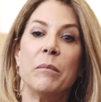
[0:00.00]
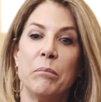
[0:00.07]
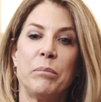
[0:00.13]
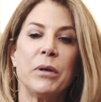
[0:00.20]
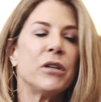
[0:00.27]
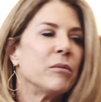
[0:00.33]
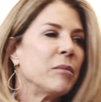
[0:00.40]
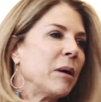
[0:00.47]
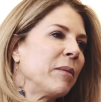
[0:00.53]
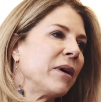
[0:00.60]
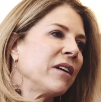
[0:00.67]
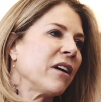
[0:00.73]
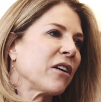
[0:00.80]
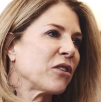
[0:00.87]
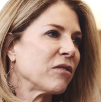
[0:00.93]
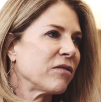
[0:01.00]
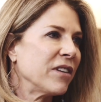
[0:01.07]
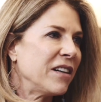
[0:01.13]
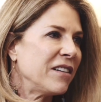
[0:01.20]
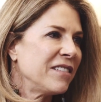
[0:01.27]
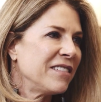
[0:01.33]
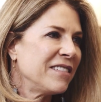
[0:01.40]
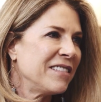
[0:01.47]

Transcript: Boom, I'm on Dr. Phil.